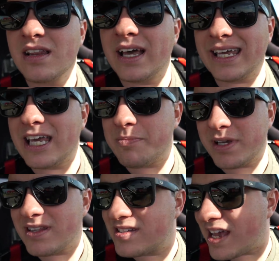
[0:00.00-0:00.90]
like a
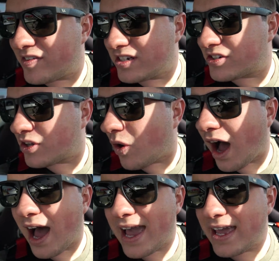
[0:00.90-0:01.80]
hippie in the 70s, so
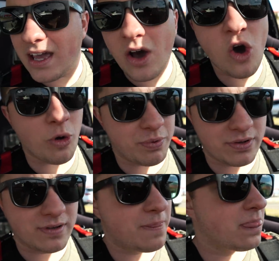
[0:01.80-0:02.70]
I hope
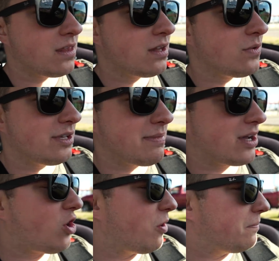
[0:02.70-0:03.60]
they
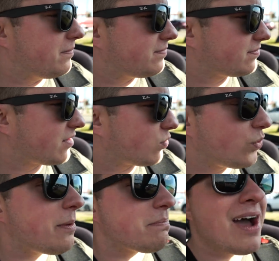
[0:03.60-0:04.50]
make it home.
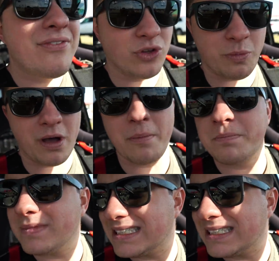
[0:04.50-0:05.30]
Rip my fuel pump.